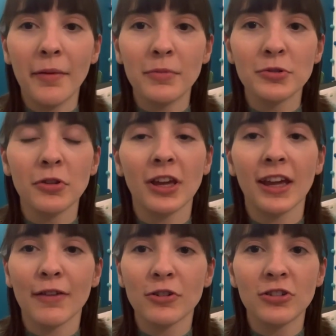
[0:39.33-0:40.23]
So
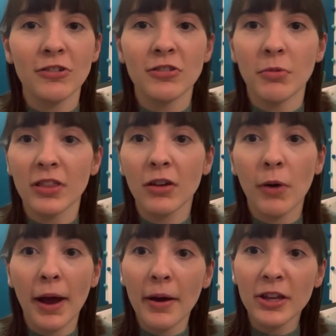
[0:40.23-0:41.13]
looking after children with
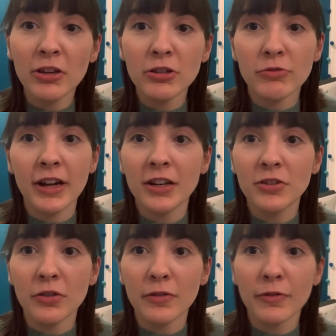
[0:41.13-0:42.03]
quite a huge
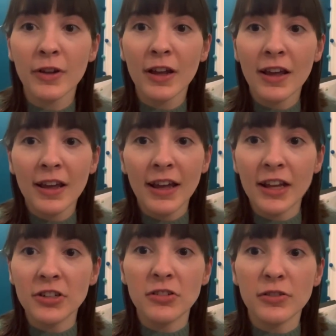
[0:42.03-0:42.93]
range of
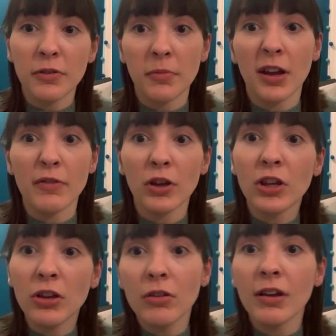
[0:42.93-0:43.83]
issues, from kind of
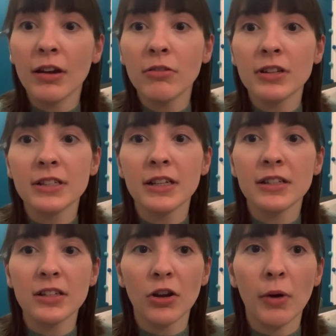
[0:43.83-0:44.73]
acute
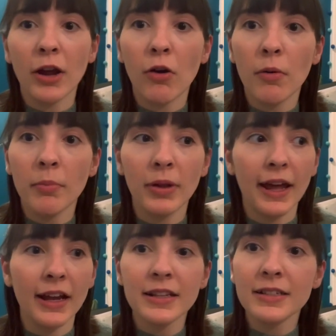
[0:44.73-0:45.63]
illnesses to quite
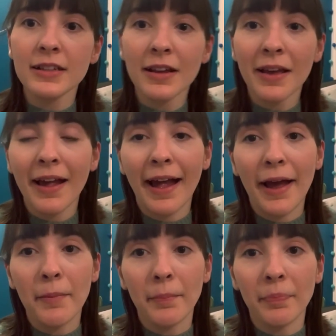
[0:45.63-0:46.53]
complex
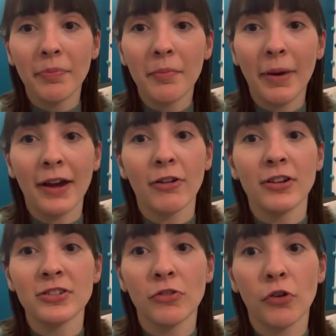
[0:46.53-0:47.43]

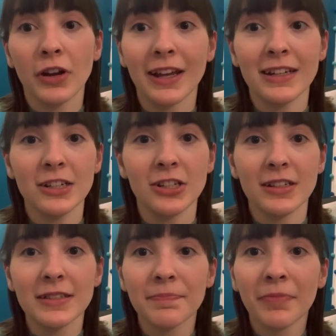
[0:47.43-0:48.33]
backgrounds and chronic
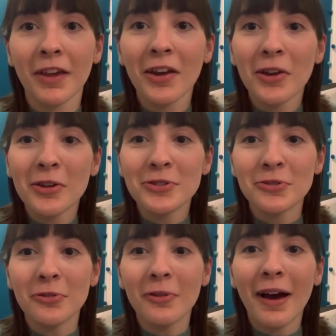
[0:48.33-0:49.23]
conditions.
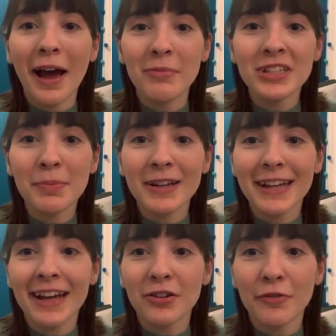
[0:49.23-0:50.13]
So I'm just about
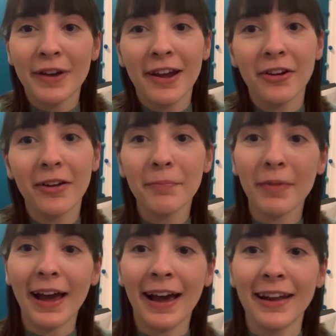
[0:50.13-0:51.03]
to head off now,
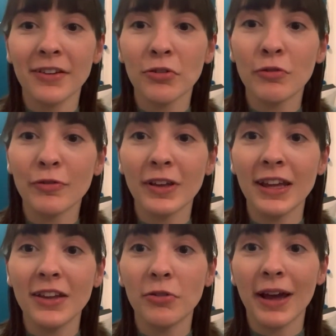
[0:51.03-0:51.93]
and hopefully
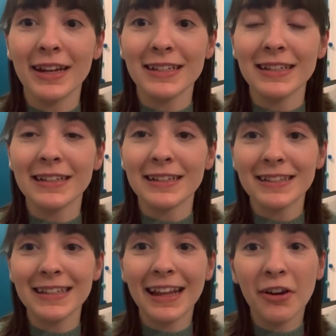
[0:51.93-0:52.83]
you'll get to
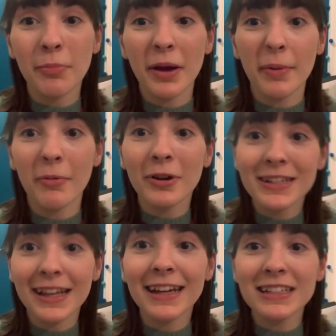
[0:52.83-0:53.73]
see a little bit about what
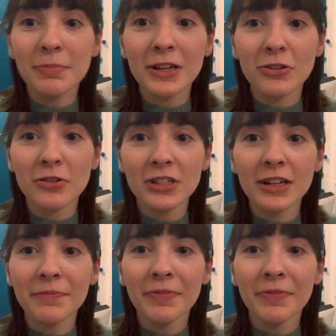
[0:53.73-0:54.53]
it's like to be a doctor.